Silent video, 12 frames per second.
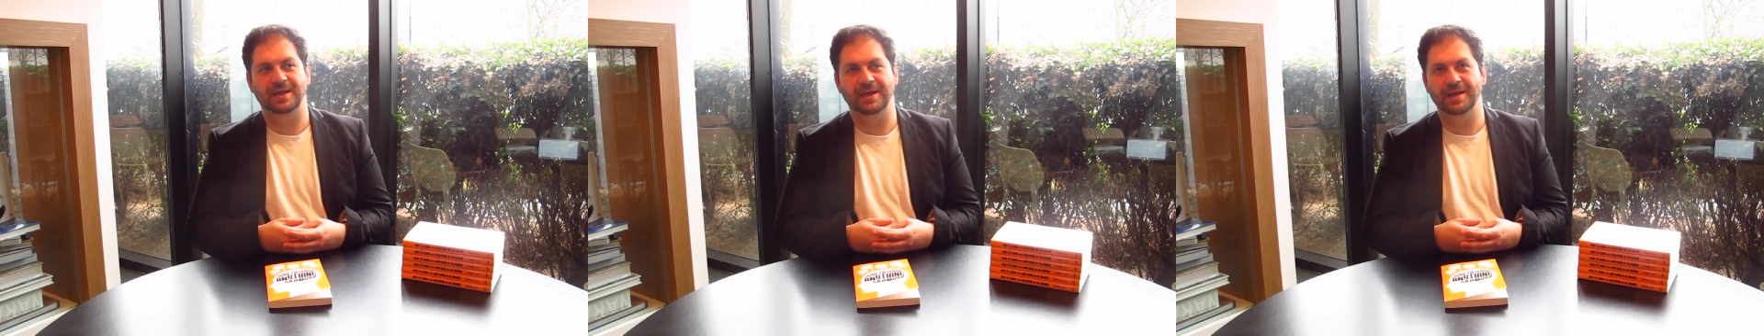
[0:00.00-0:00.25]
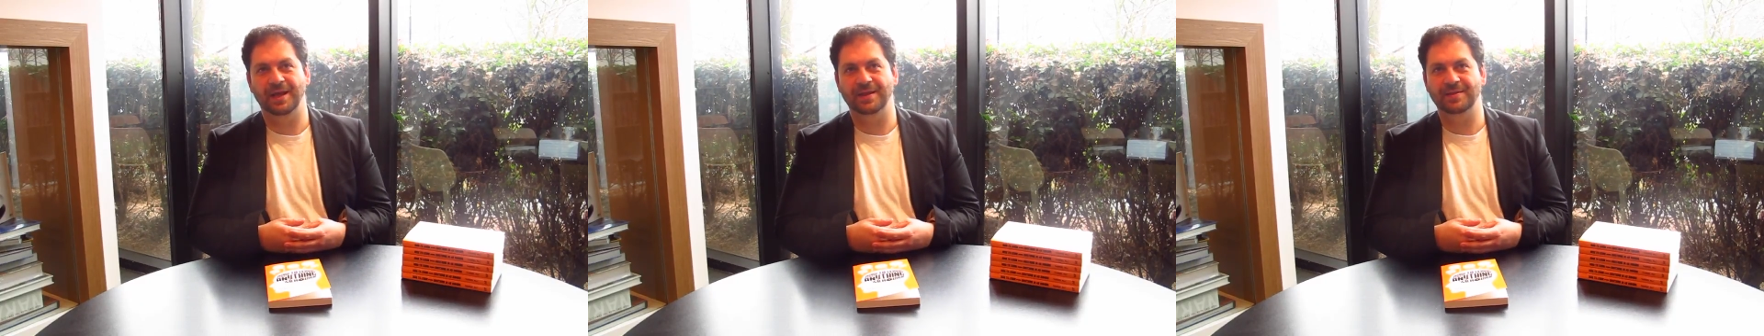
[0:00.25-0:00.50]

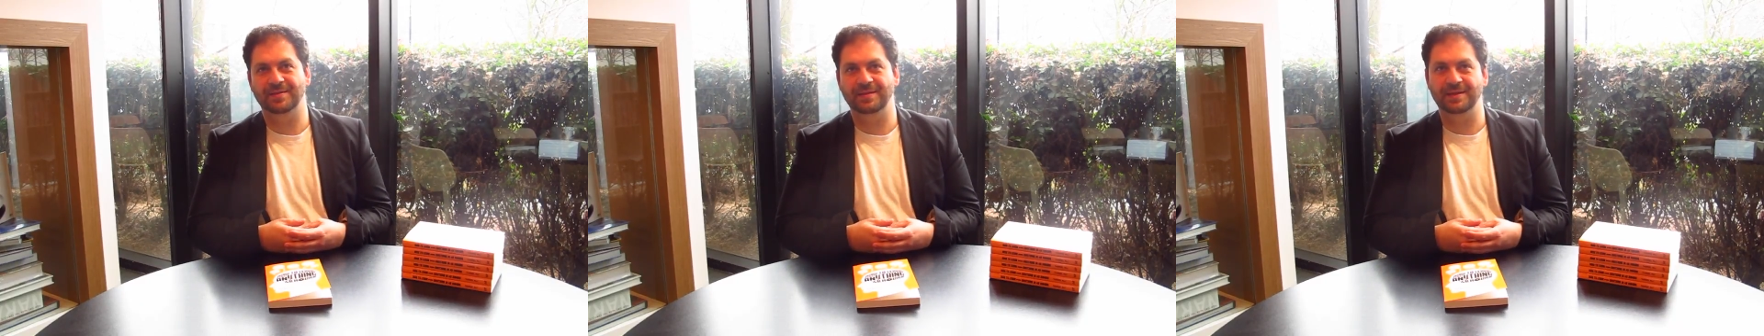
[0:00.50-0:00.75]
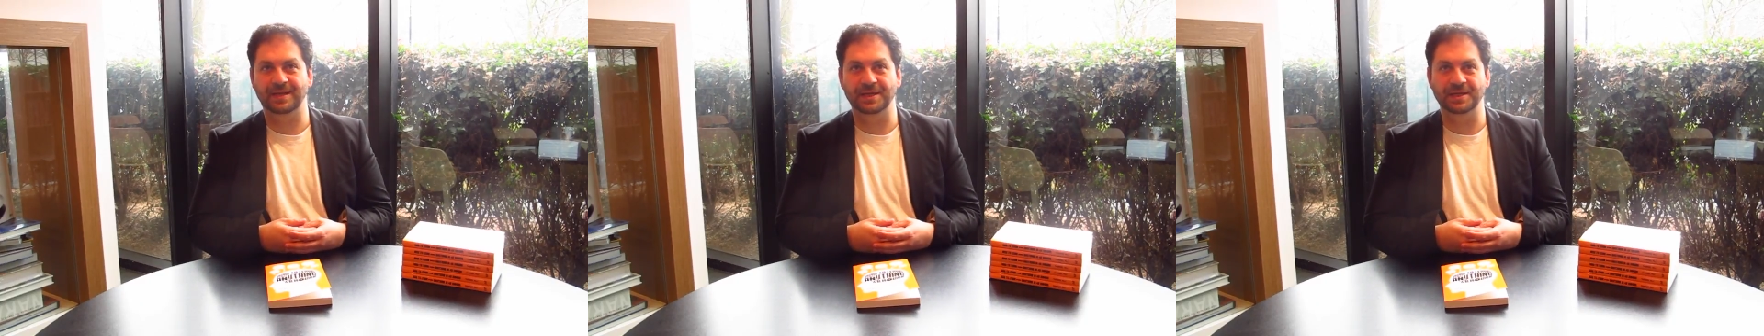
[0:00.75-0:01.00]
And the
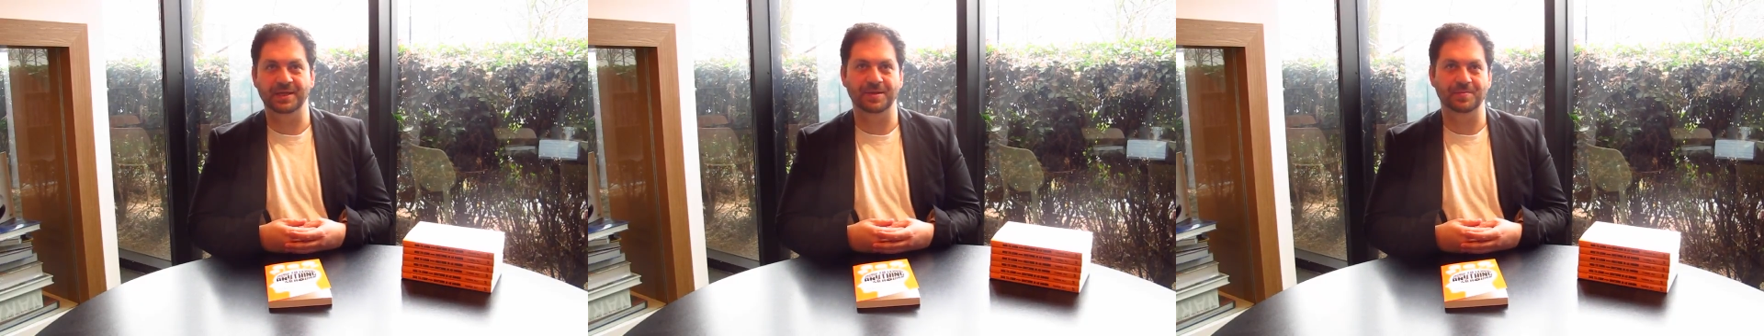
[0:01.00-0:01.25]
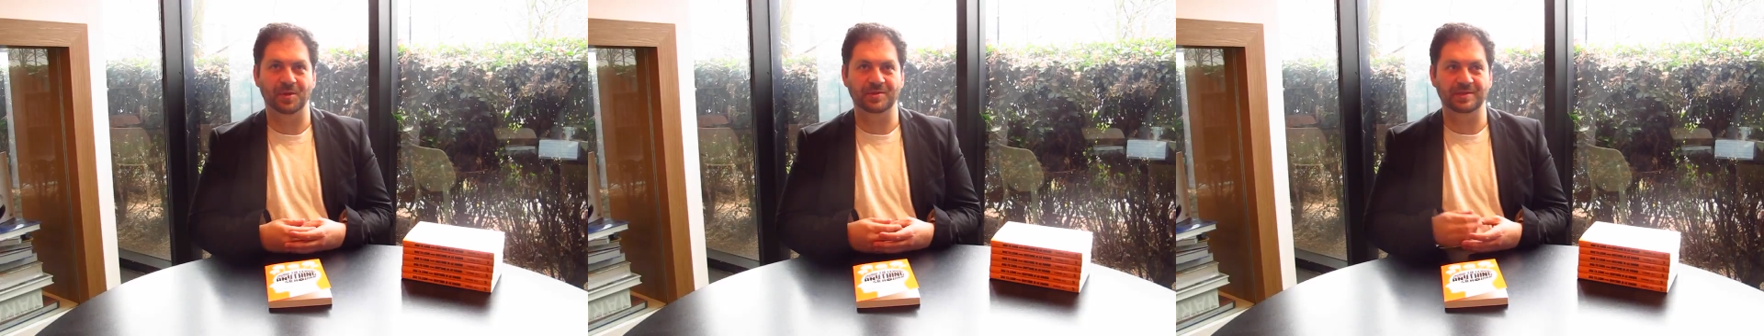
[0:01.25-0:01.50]
thing that you
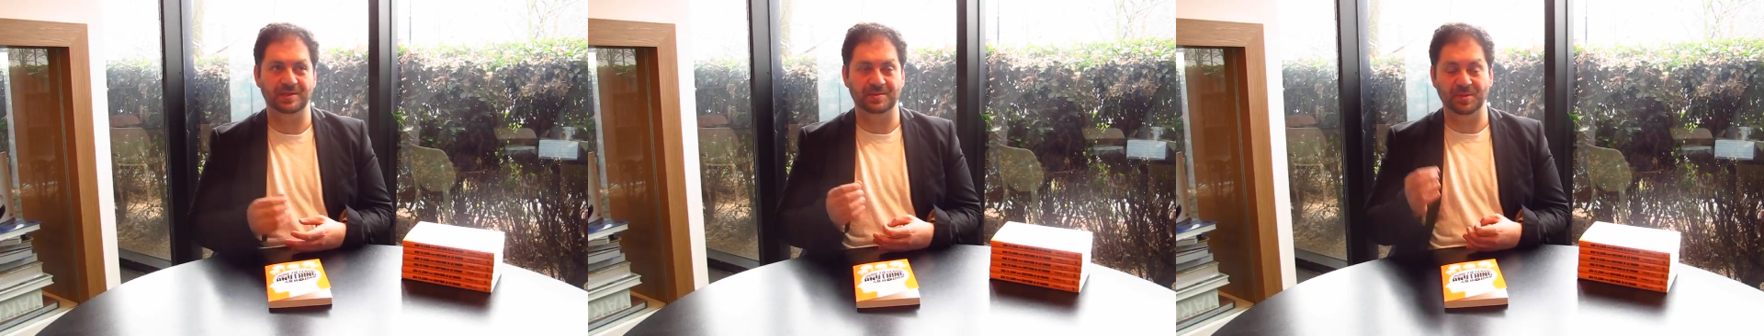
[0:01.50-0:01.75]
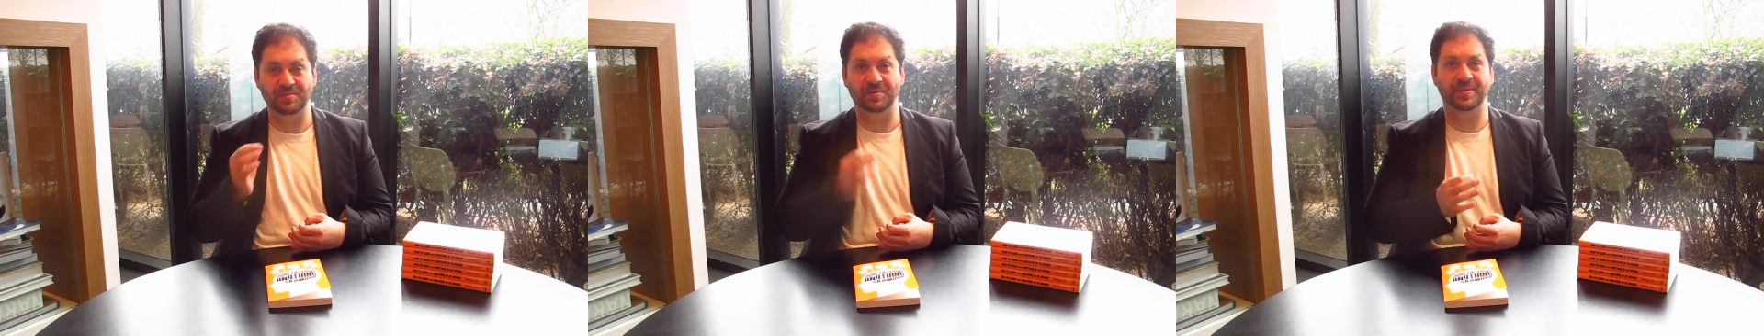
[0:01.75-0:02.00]
need most is to
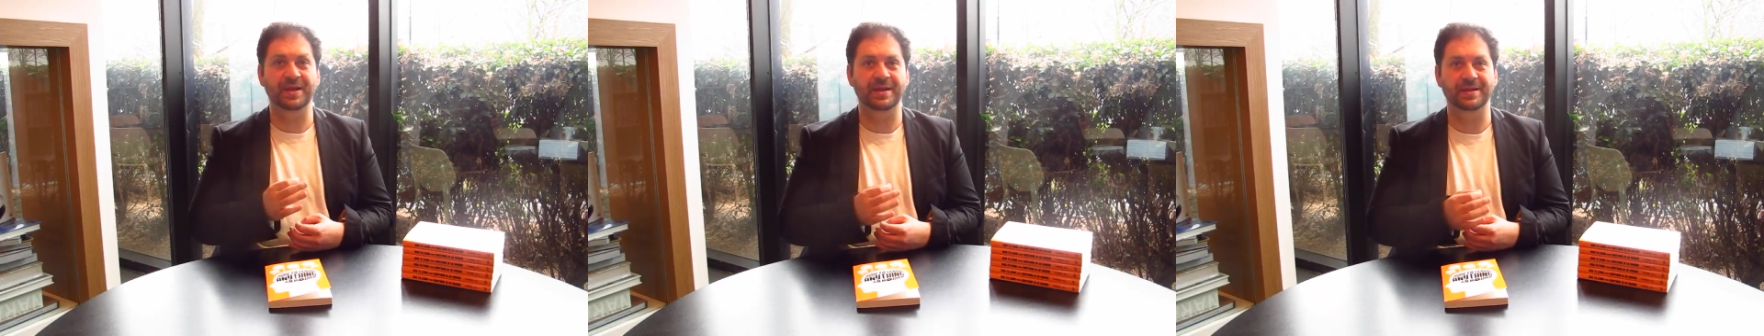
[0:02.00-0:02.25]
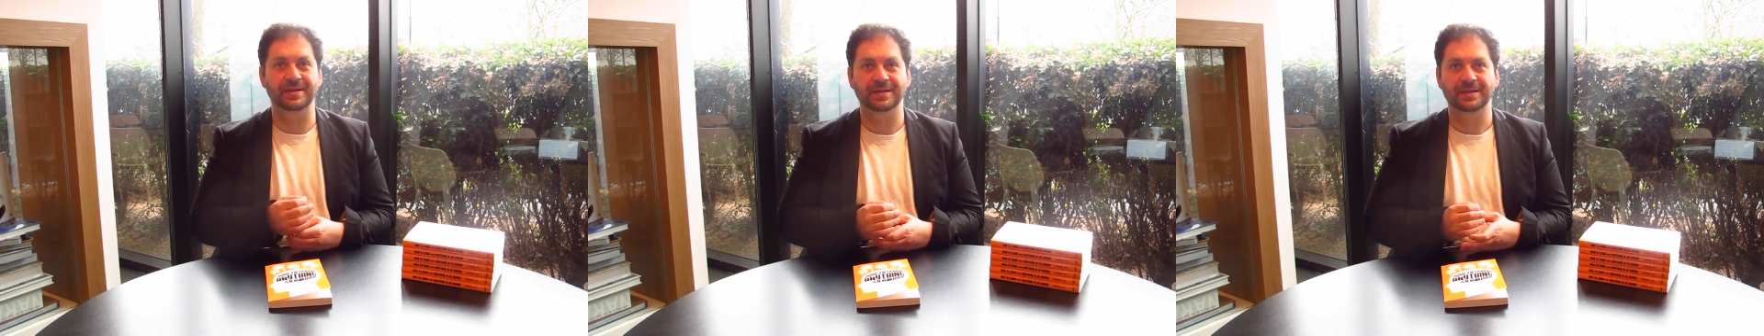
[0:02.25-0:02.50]
be
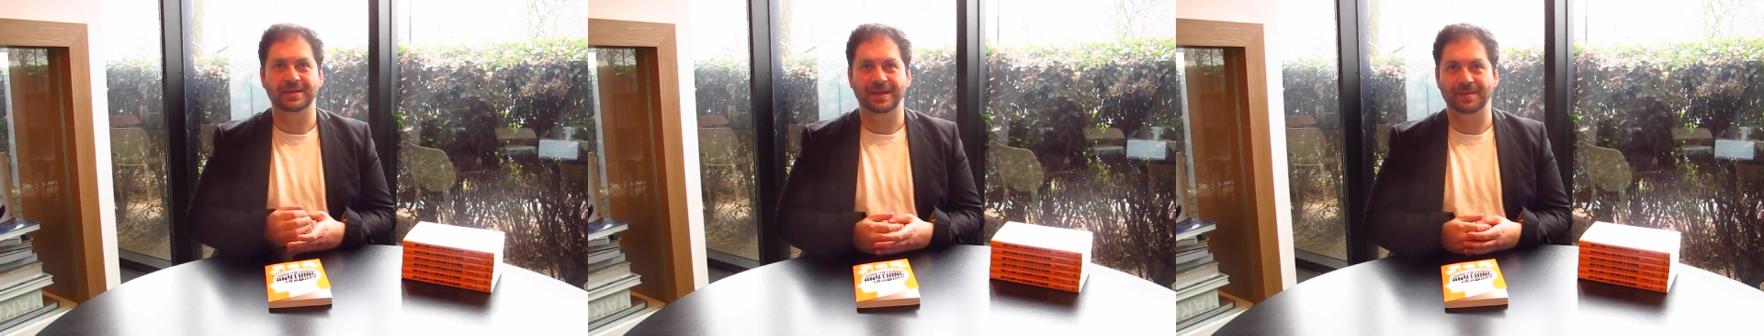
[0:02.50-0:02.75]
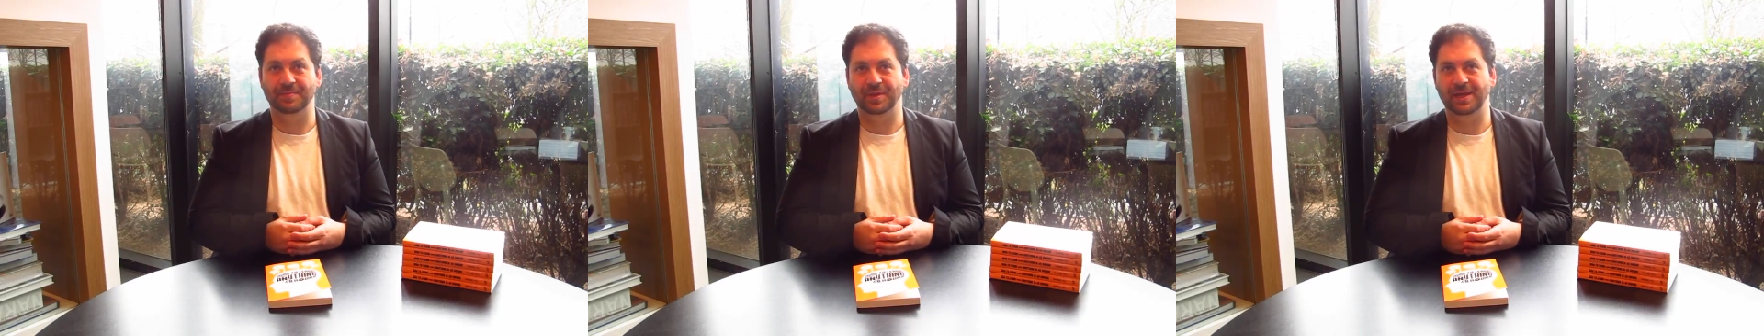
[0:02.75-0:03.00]
prepared
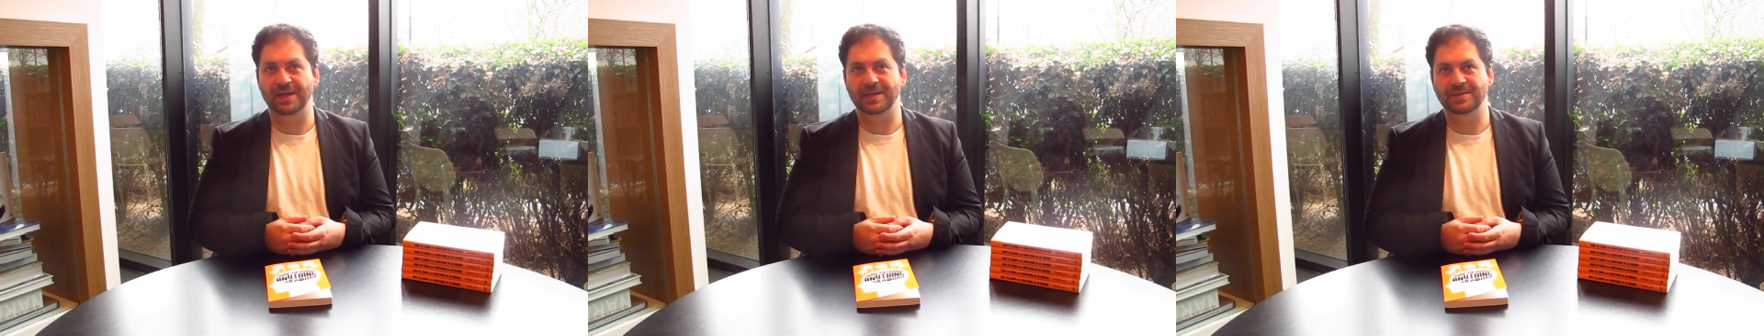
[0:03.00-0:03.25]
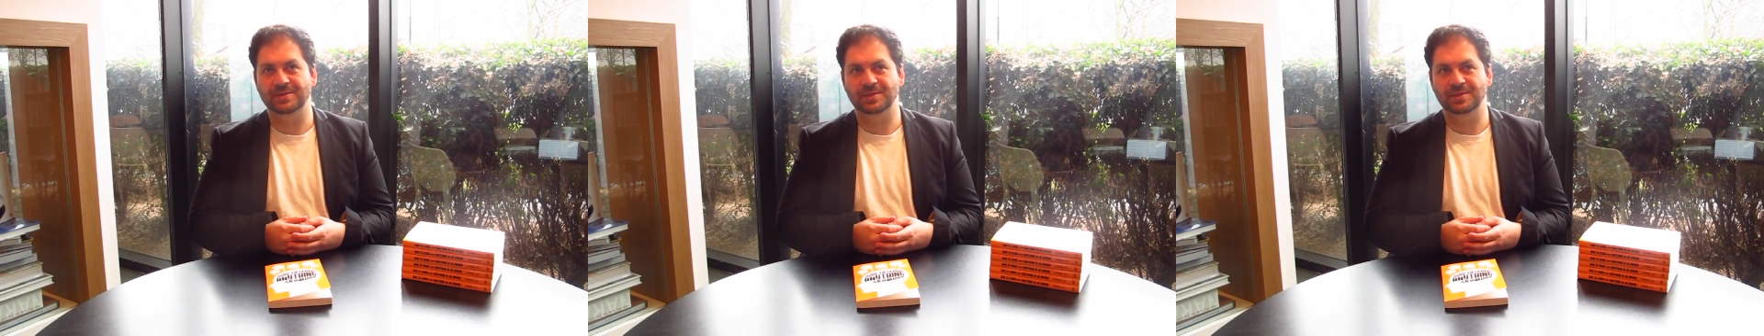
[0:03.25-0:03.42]
and planned.